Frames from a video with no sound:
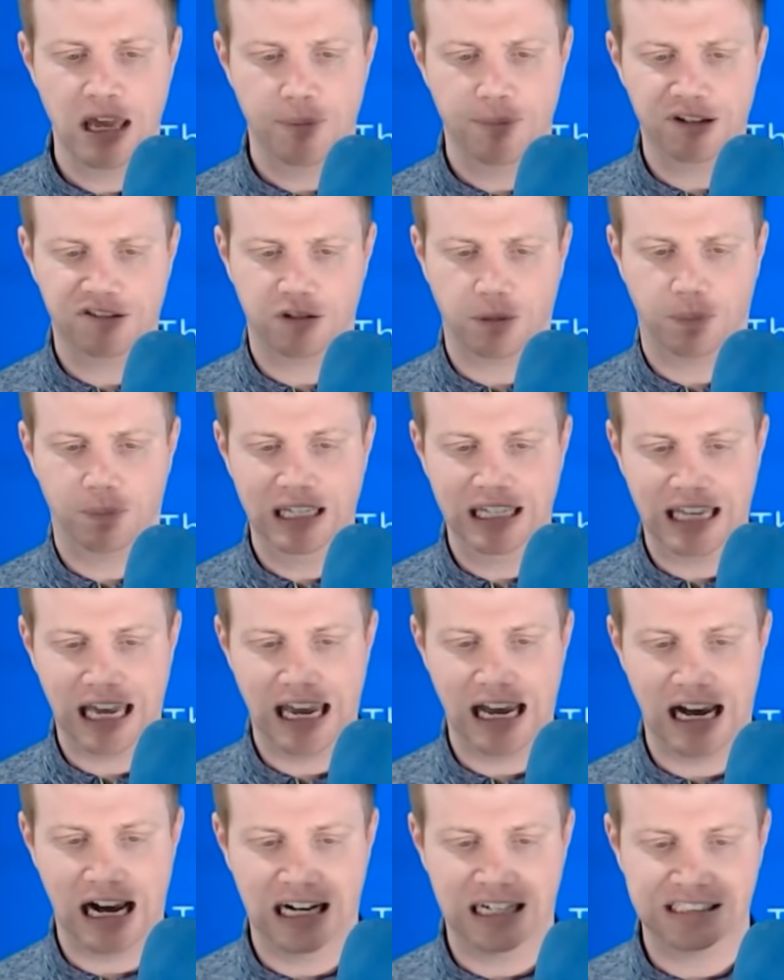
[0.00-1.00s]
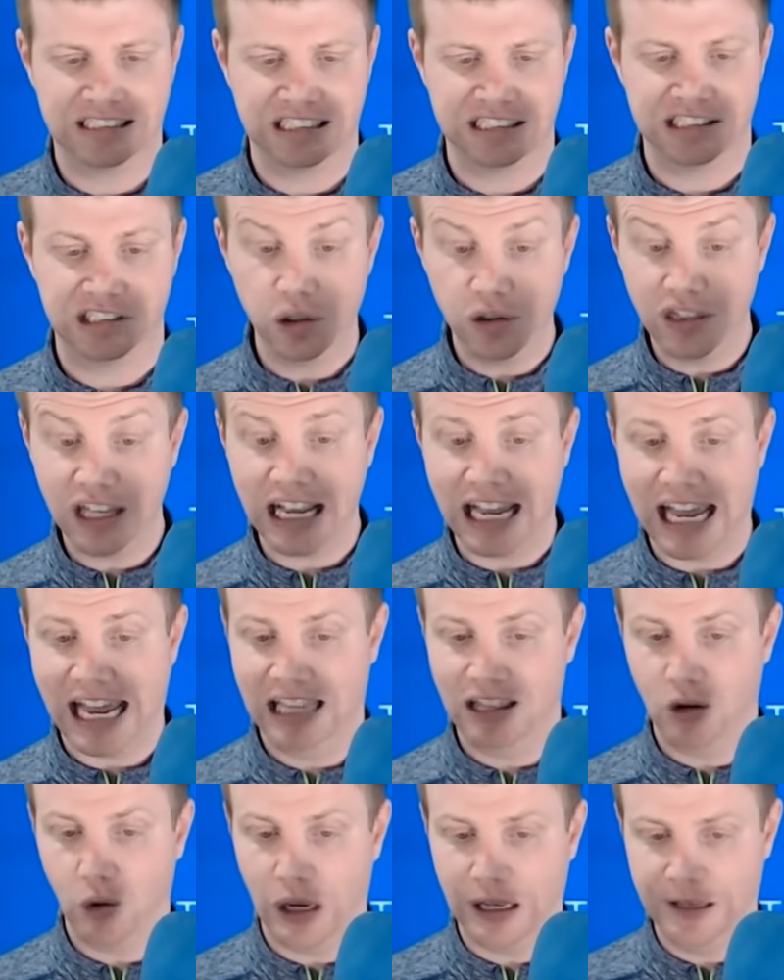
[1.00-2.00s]
Mr. PKI says, Do you think
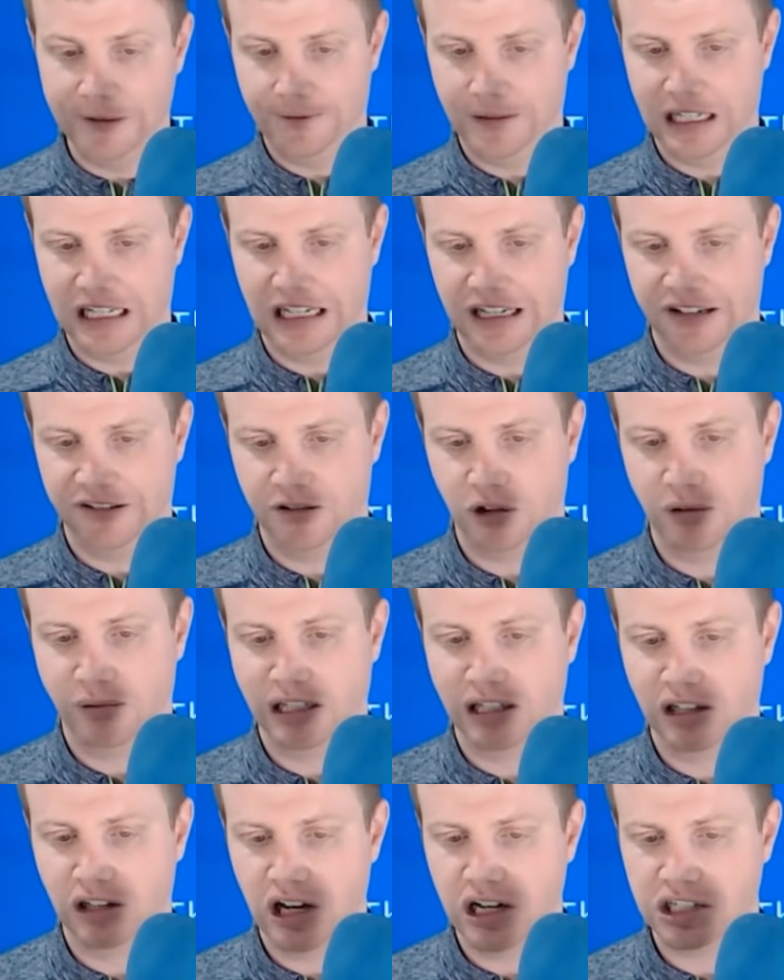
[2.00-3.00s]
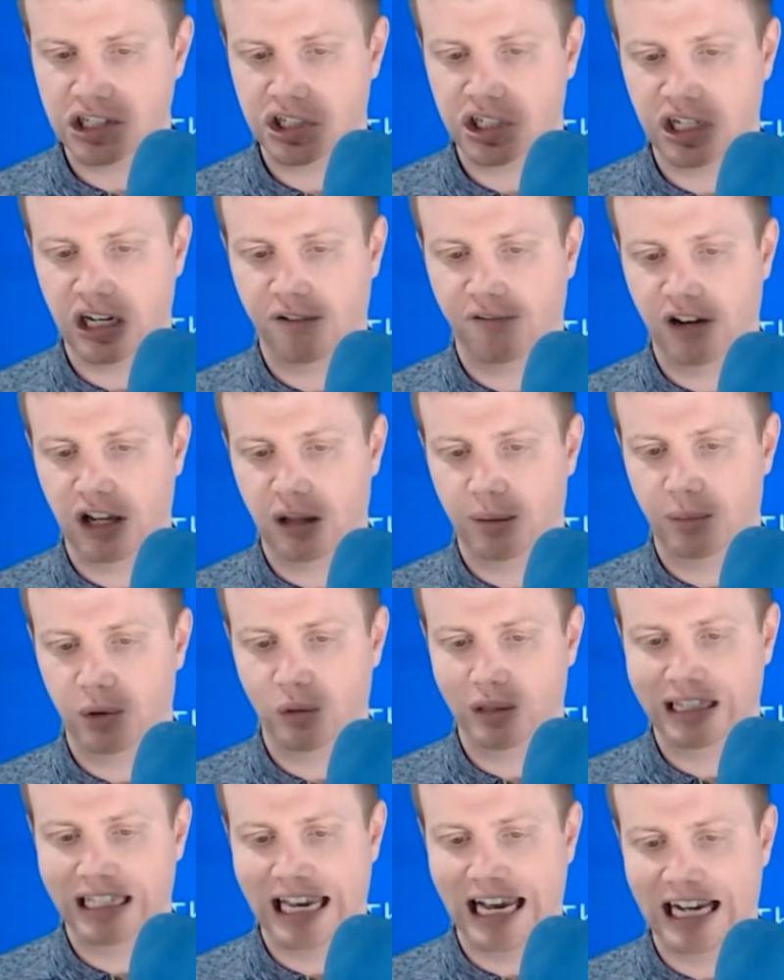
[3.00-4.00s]
Halo Infinite is going to be launched and available
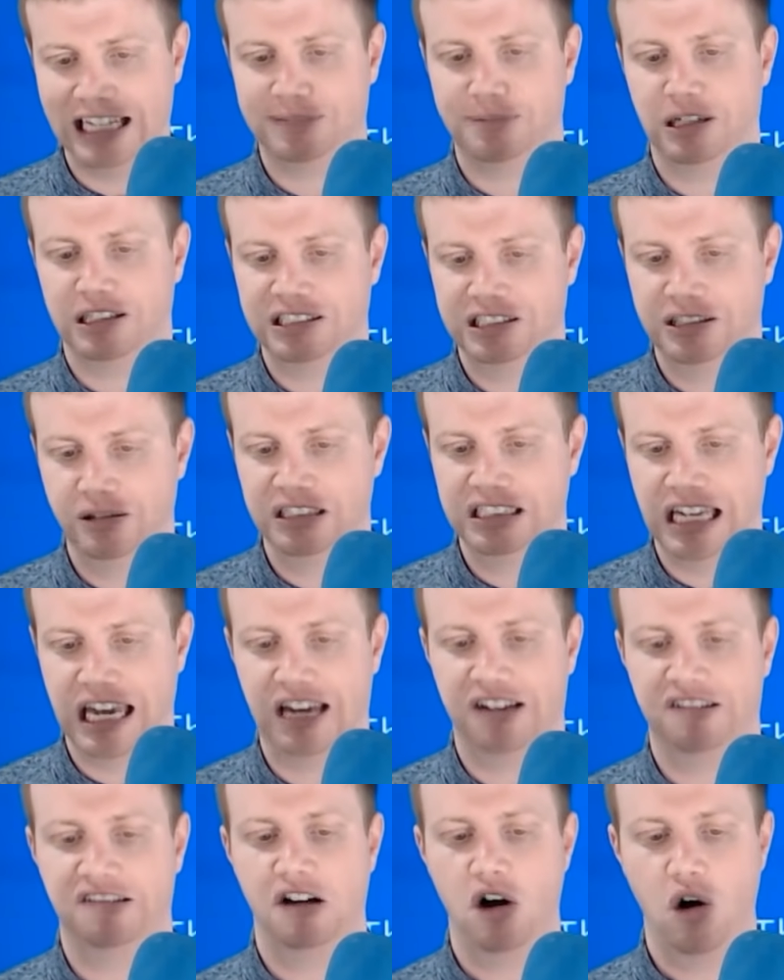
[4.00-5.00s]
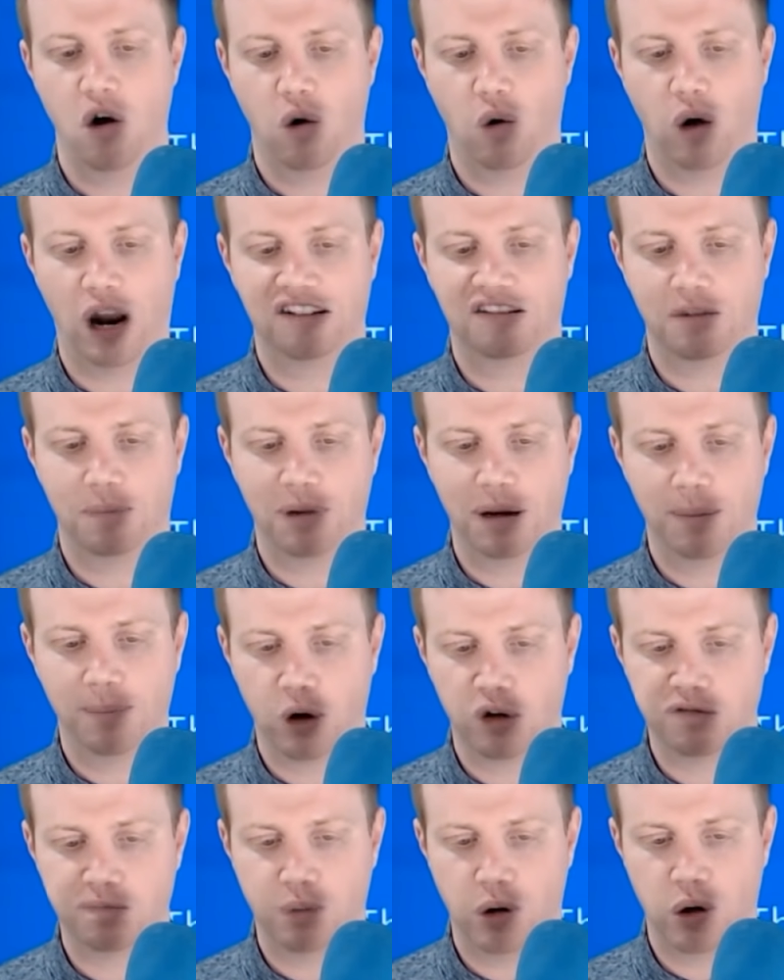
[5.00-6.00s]
with the Xbox Series X, or has it been
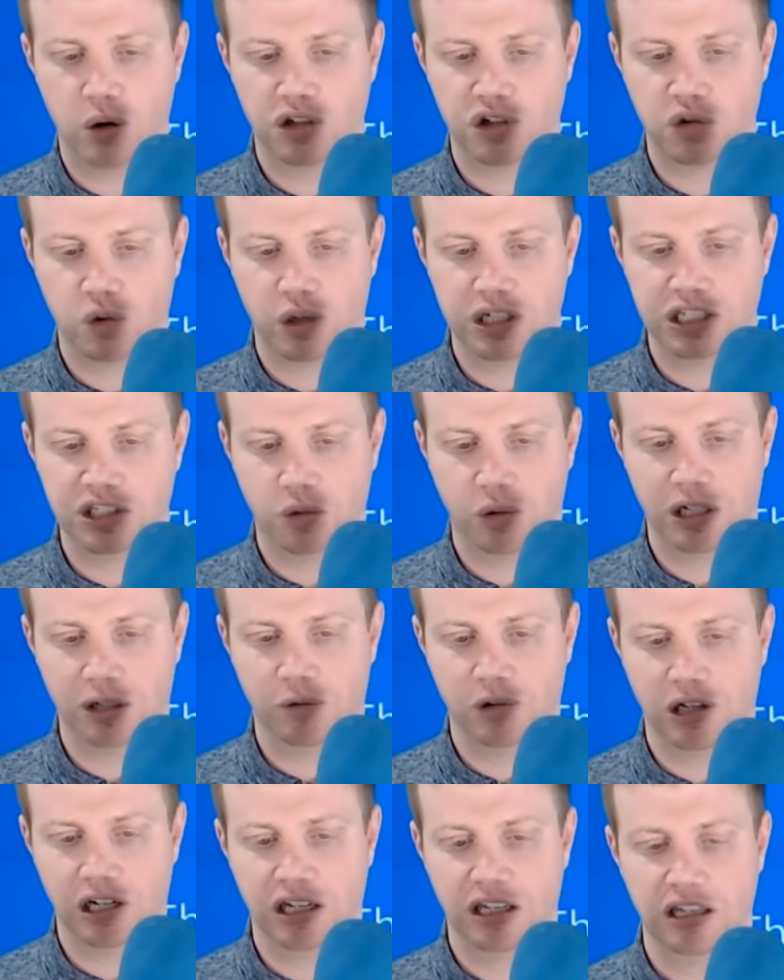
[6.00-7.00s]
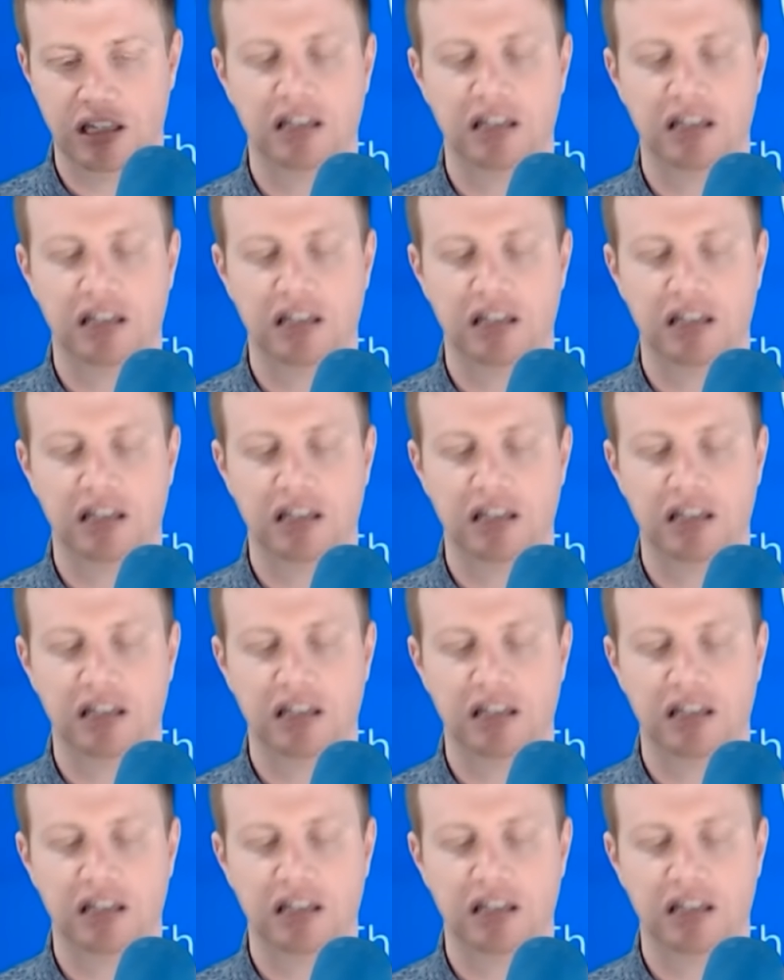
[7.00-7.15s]
postponed to 2021?